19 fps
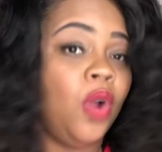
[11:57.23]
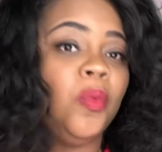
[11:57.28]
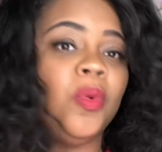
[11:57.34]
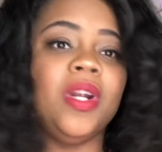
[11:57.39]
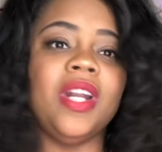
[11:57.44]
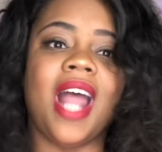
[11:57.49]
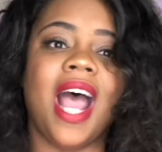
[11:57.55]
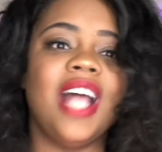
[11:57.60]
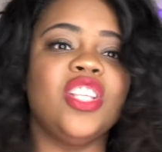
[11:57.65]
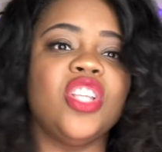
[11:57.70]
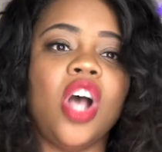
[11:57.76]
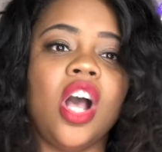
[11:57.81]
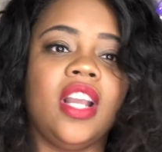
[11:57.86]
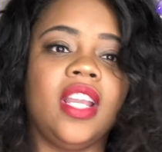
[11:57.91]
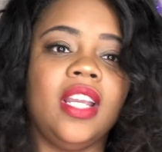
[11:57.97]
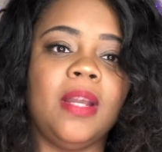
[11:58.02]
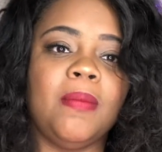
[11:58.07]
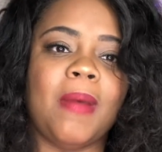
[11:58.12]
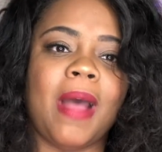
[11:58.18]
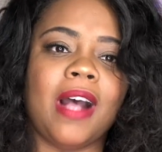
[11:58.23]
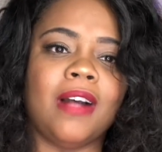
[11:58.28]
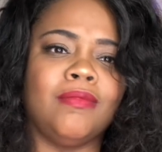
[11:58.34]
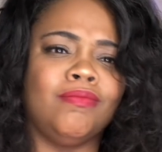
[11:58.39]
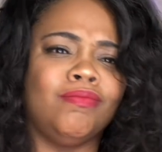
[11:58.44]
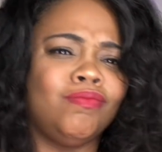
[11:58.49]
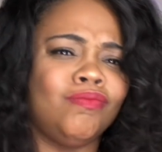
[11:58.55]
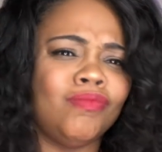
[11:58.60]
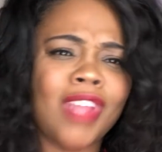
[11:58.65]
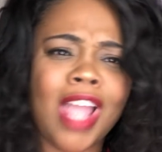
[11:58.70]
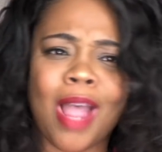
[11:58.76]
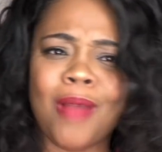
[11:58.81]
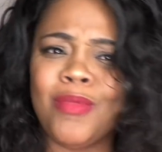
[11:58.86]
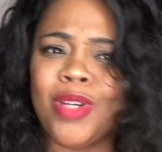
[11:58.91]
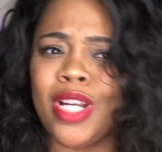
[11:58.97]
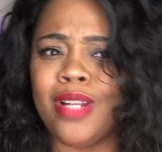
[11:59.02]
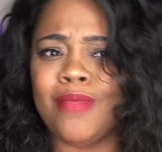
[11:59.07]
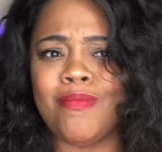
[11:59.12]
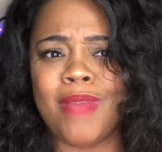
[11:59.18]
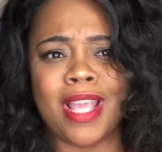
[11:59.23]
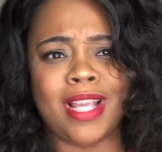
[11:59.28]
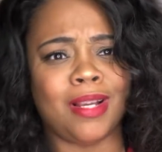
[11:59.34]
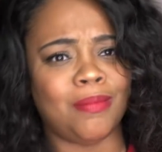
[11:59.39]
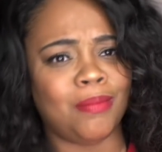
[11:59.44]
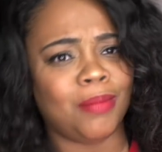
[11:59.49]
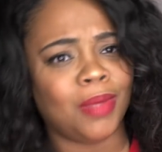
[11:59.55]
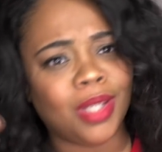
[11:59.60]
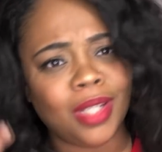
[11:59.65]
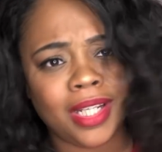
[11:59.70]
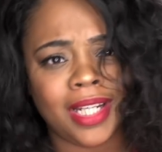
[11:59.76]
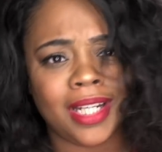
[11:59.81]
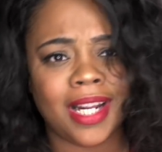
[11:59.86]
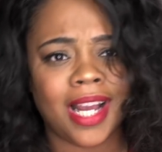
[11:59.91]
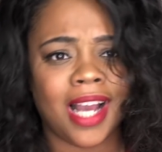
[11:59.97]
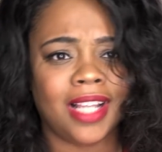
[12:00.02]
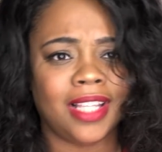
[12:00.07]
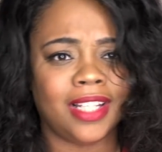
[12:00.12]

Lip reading: We're not talking about, I'm gonna make $1 million.